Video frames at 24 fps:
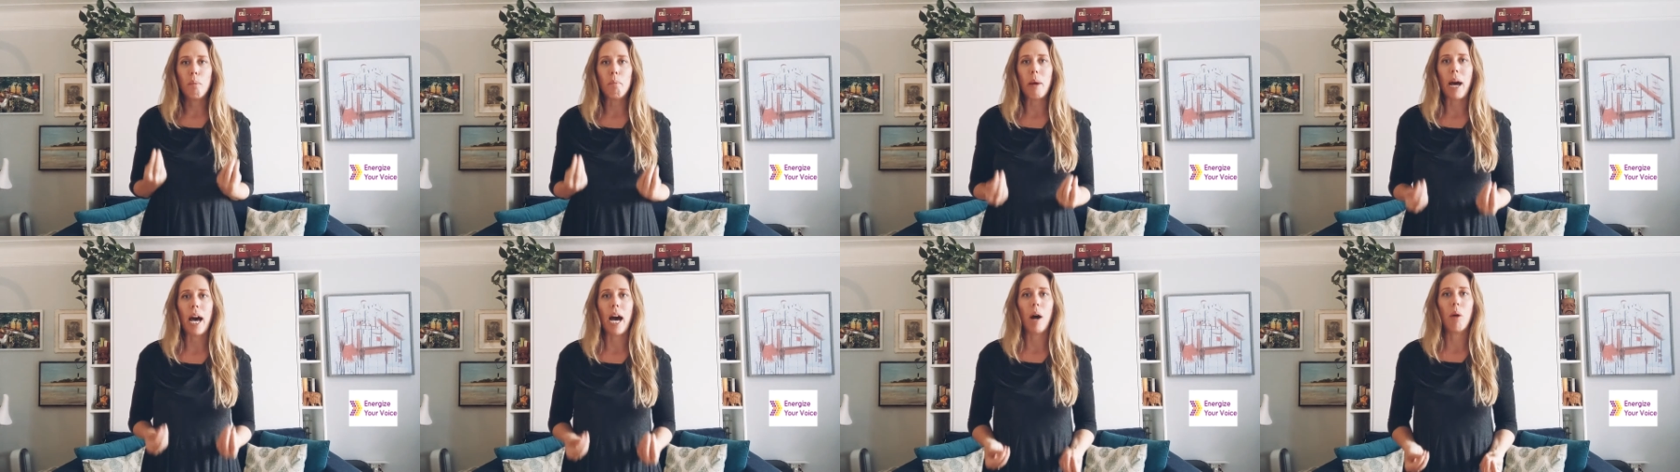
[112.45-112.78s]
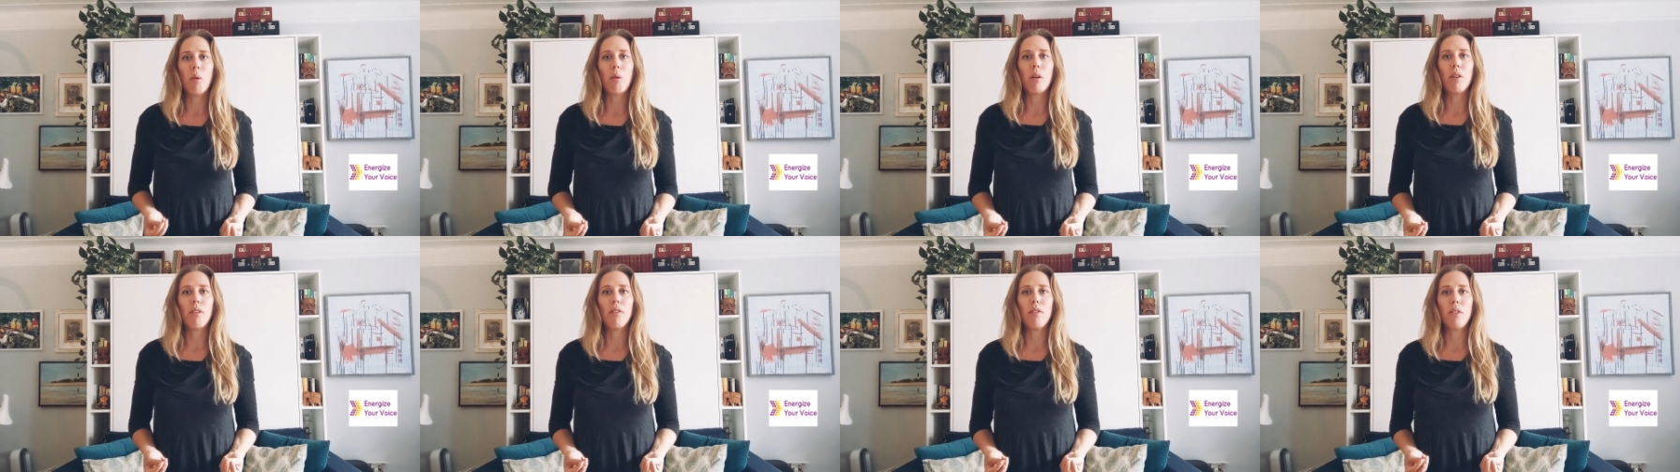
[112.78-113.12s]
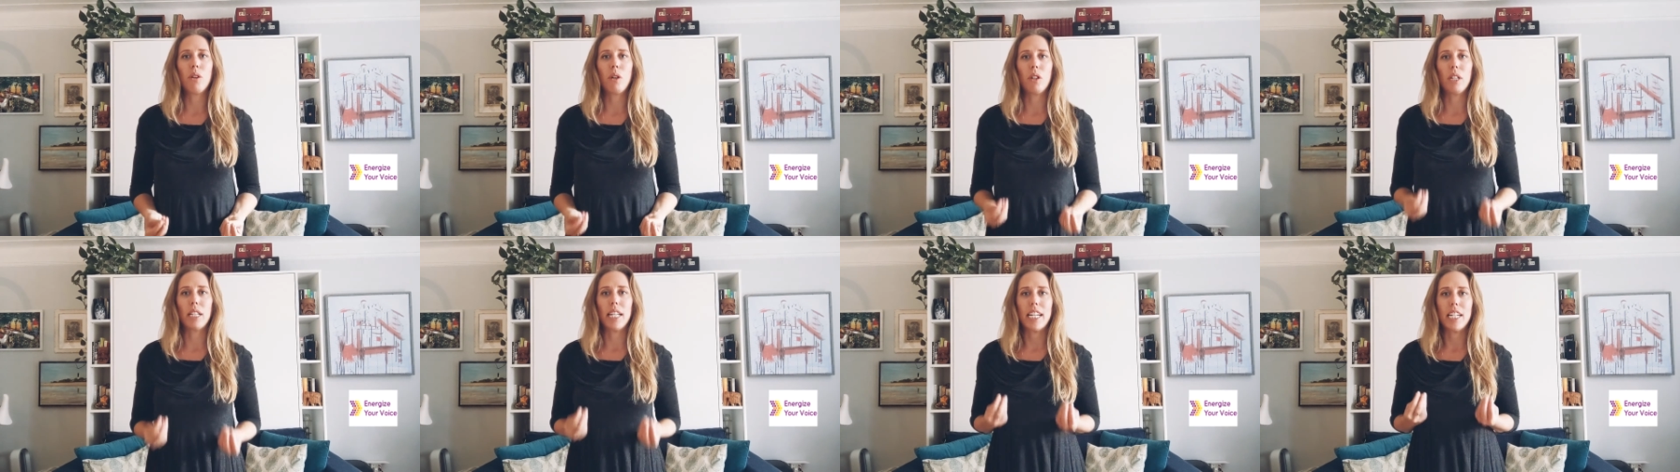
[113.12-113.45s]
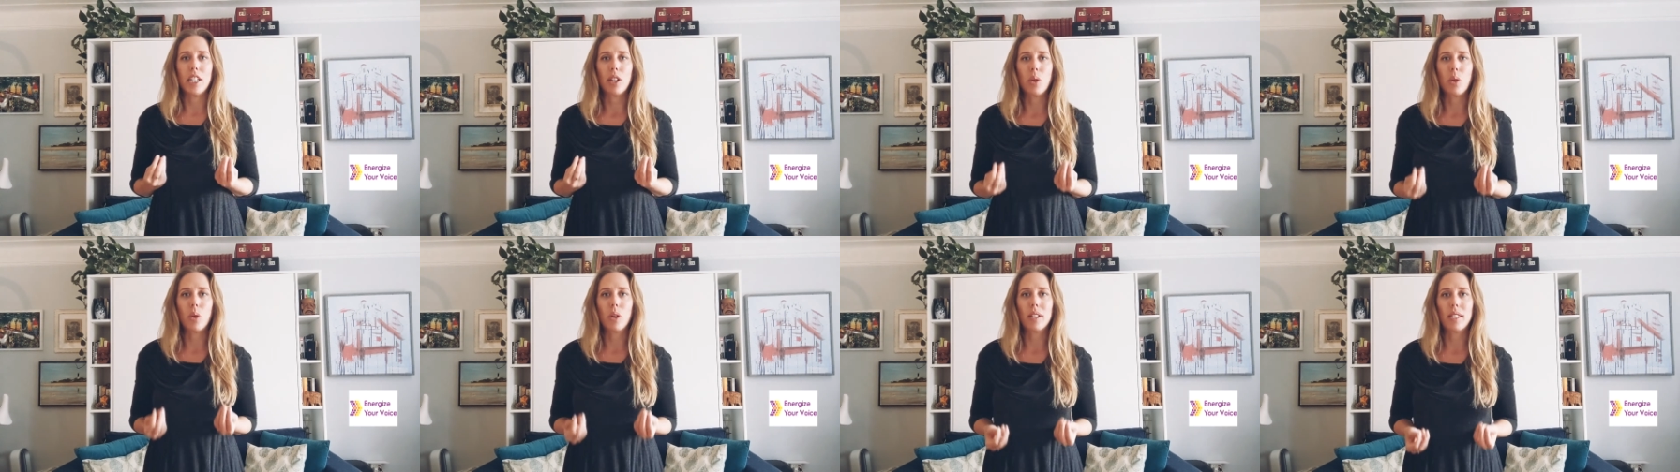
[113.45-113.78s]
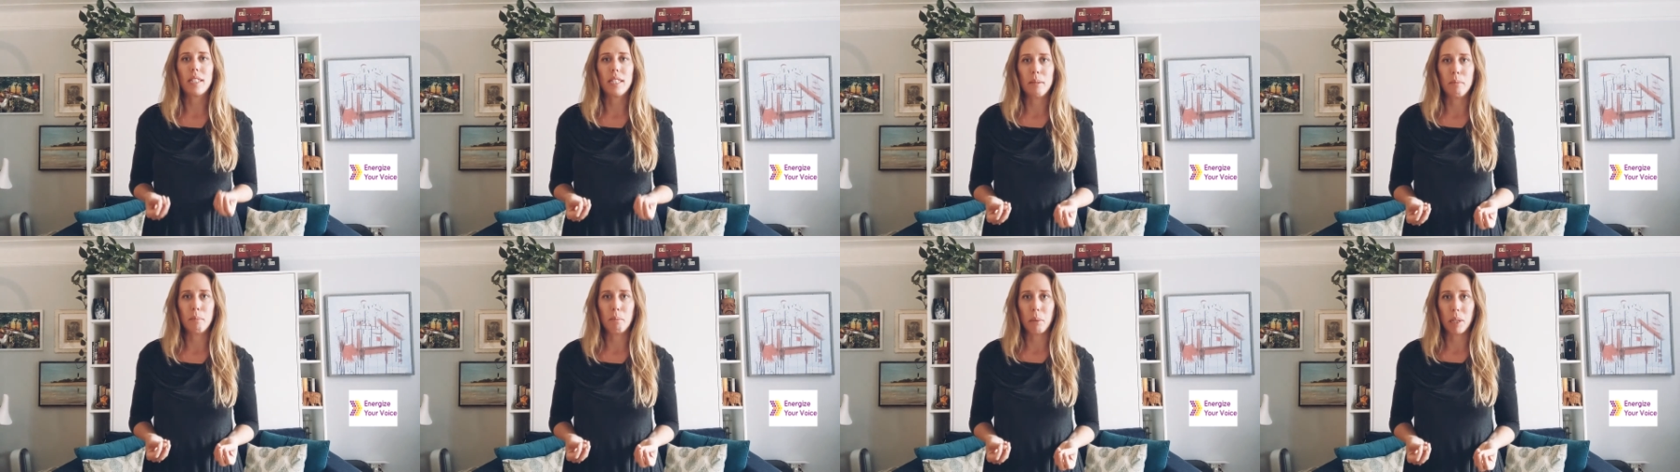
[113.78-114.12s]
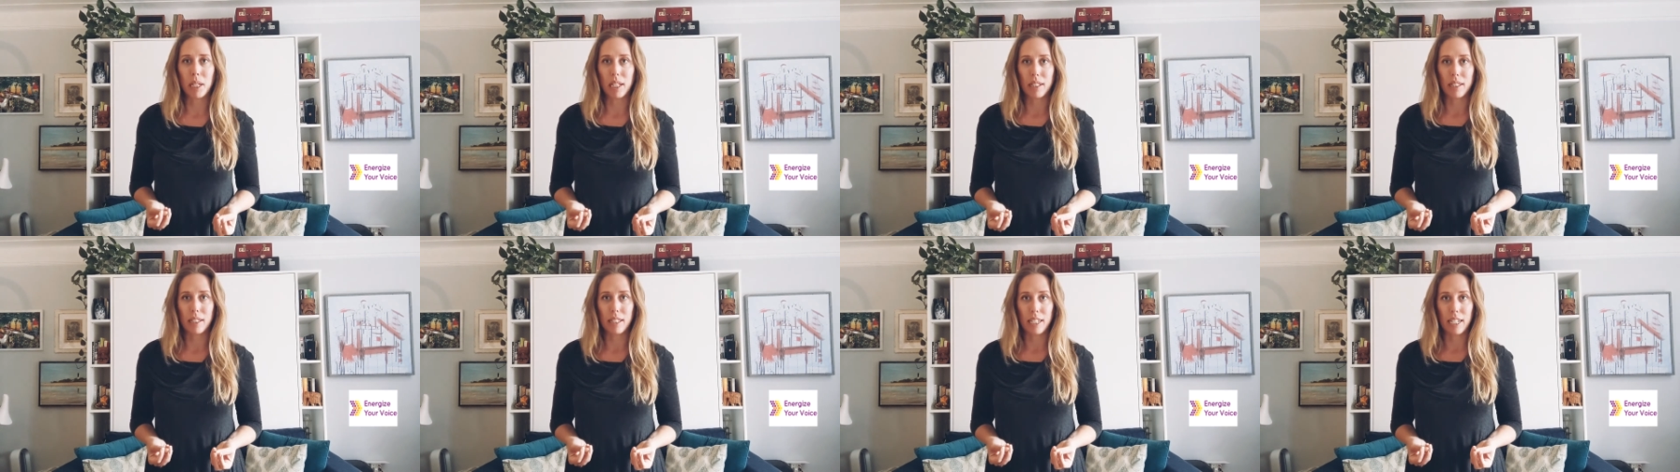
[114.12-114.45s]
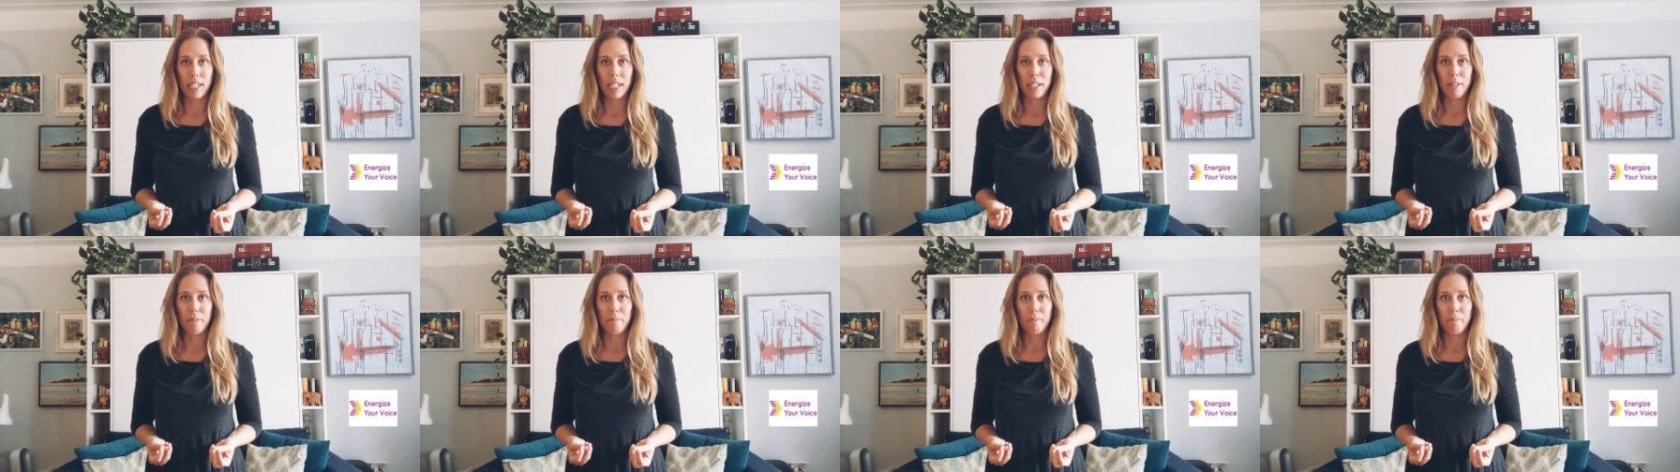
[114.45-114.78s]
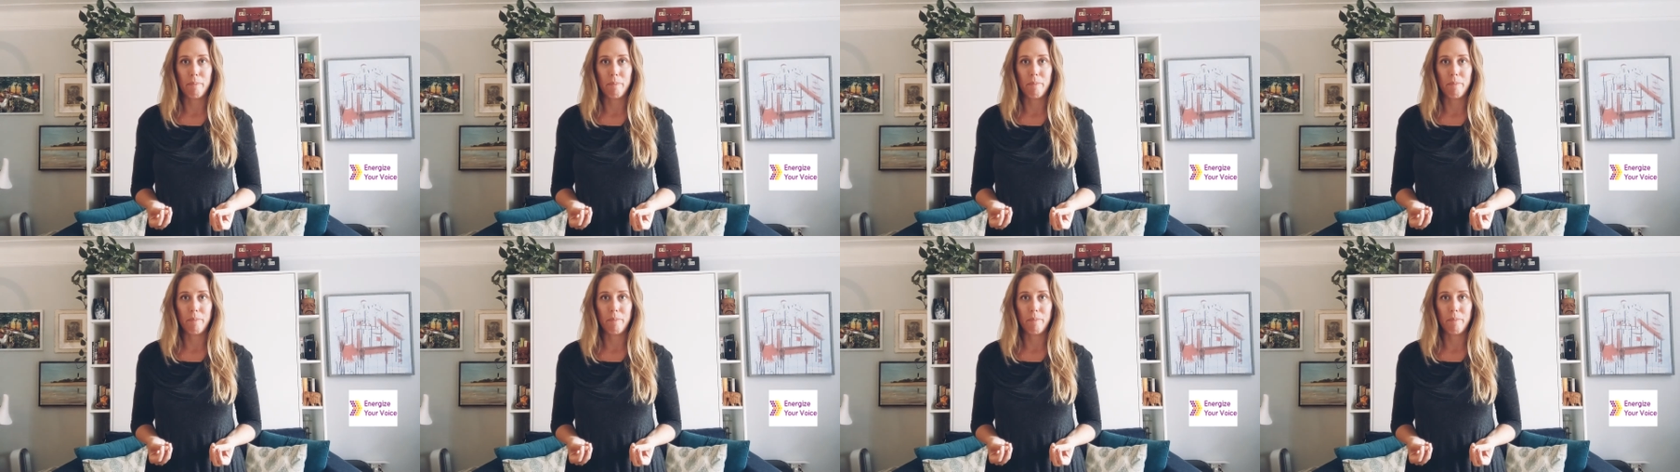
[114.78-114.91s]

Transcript: powerful in your simplicity.